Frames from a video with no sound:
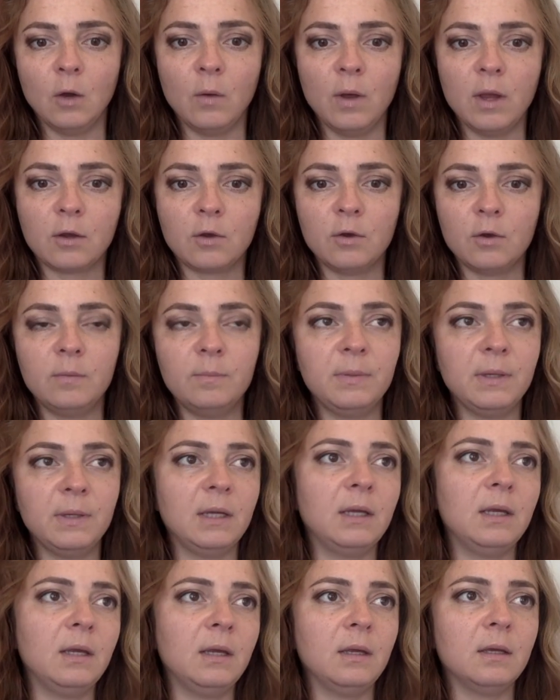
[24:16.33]
It could
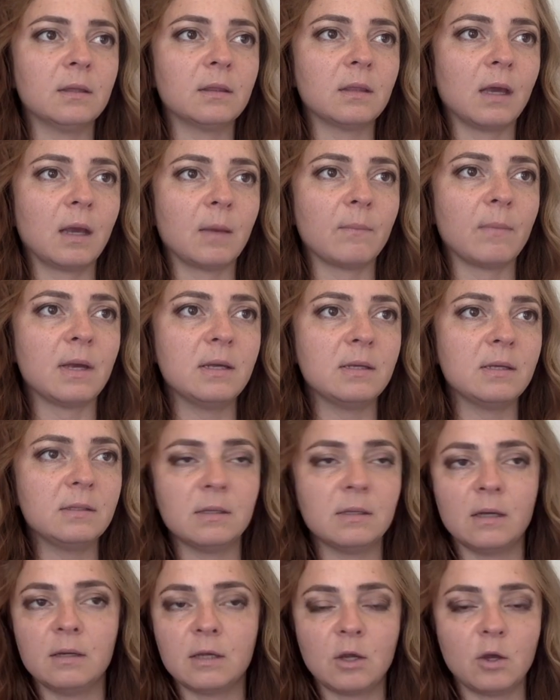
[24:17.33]
be
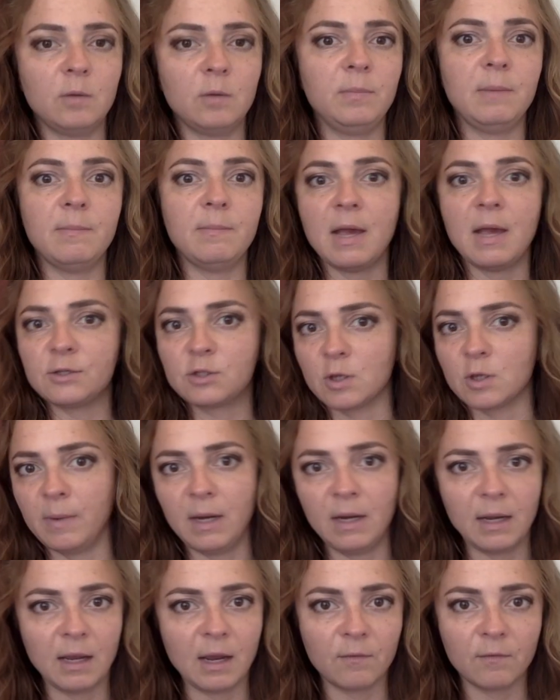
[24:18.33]
it could be
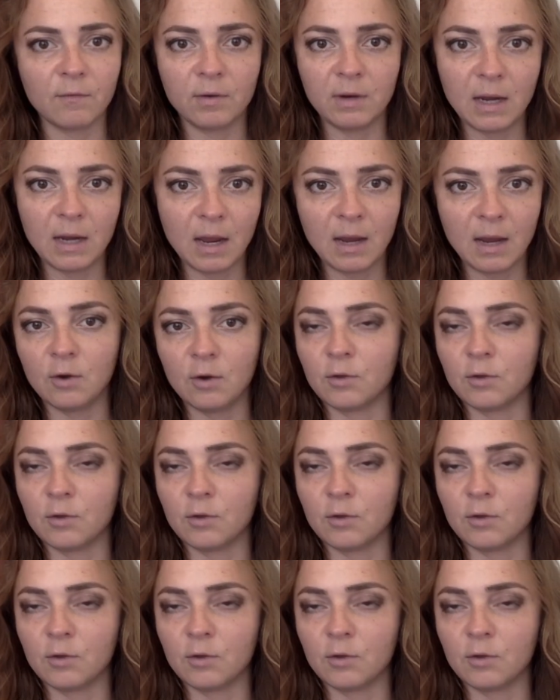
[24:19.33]
masturbating every day